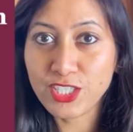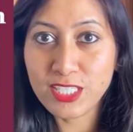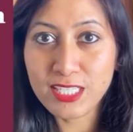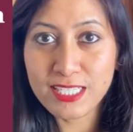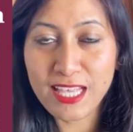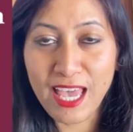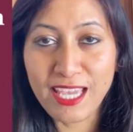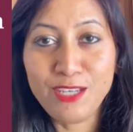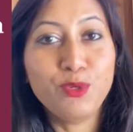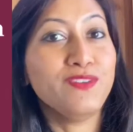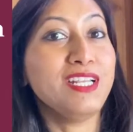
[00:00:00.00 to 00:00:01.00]
design.
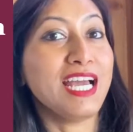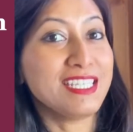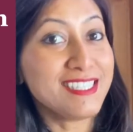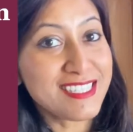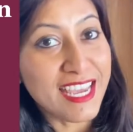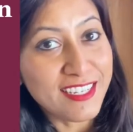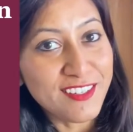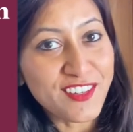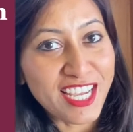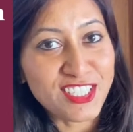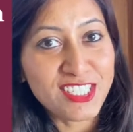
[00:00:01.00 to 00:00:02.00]
We will understand
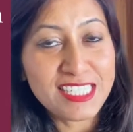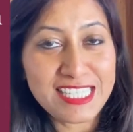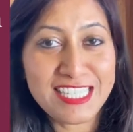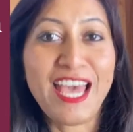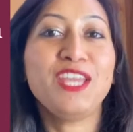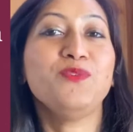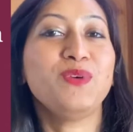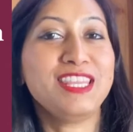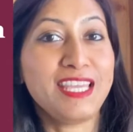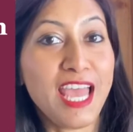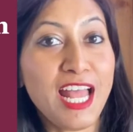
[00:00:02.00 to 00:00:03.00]
interaction design with
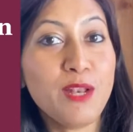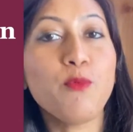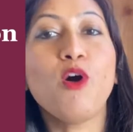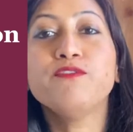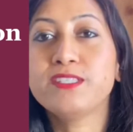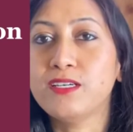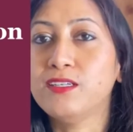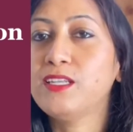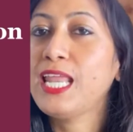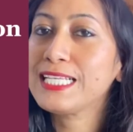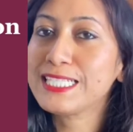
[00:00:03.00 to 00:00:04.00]
the help of
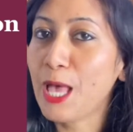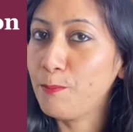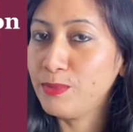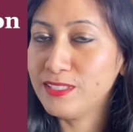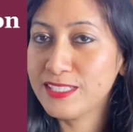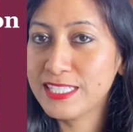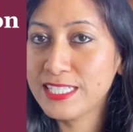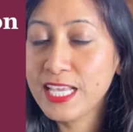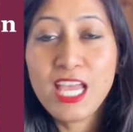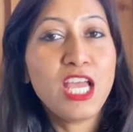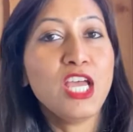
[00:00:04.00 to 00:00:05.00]
certain examples.
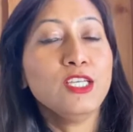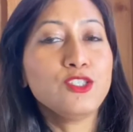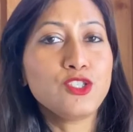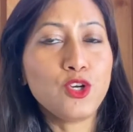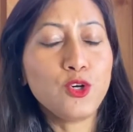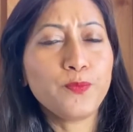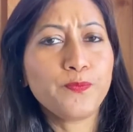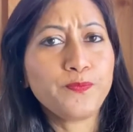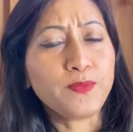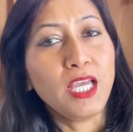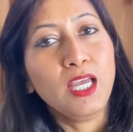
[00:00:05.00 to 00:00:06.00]
So,
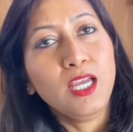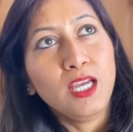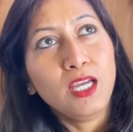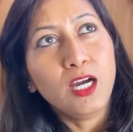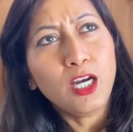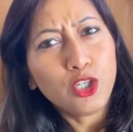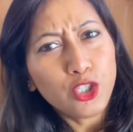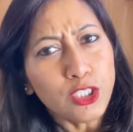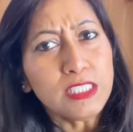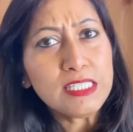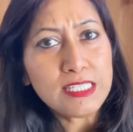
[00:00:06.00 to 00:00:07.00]
a
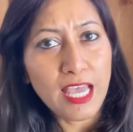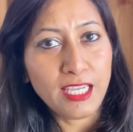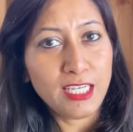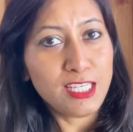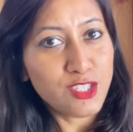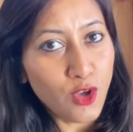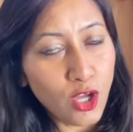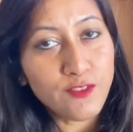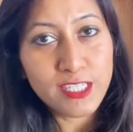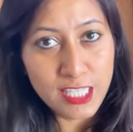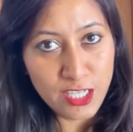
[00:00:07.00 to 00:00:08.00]
good design is
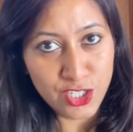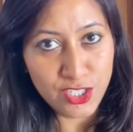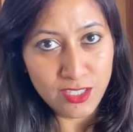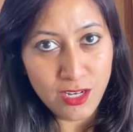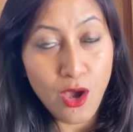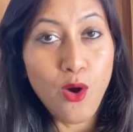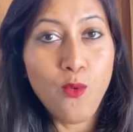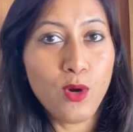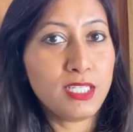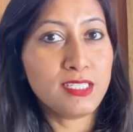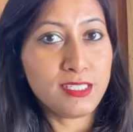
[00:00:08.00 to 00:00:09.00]
conversational. What
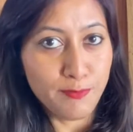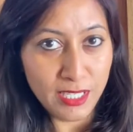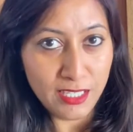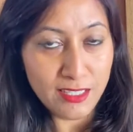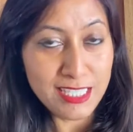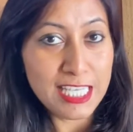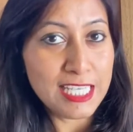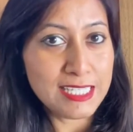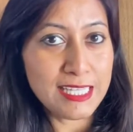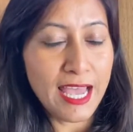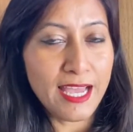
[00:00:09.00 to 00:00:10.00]
it means is
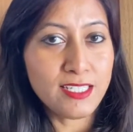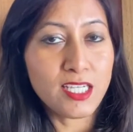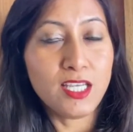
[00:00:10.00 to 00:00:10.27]
that the